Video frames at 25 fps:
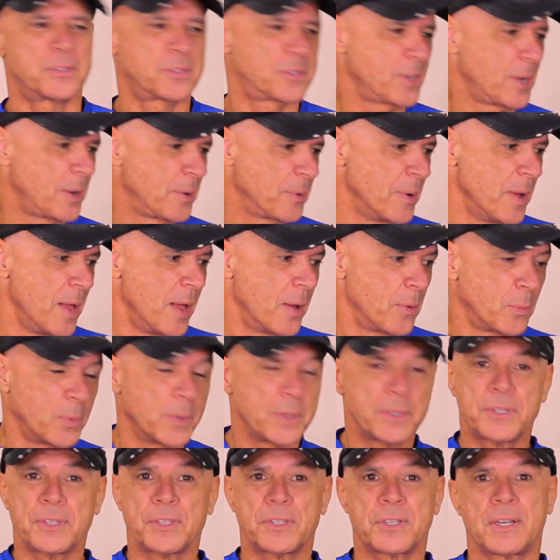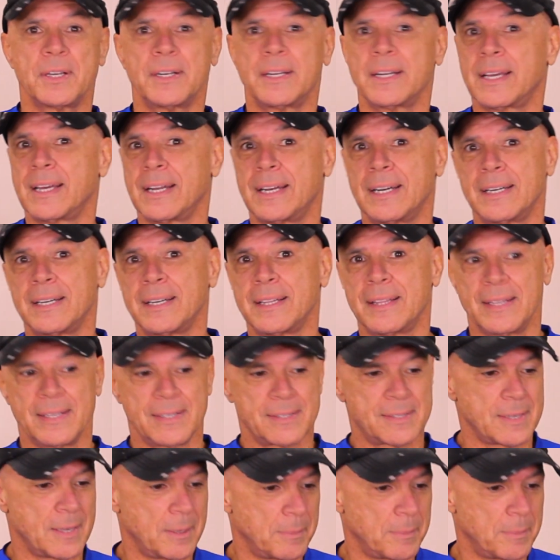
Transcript: So we're just going to get into this.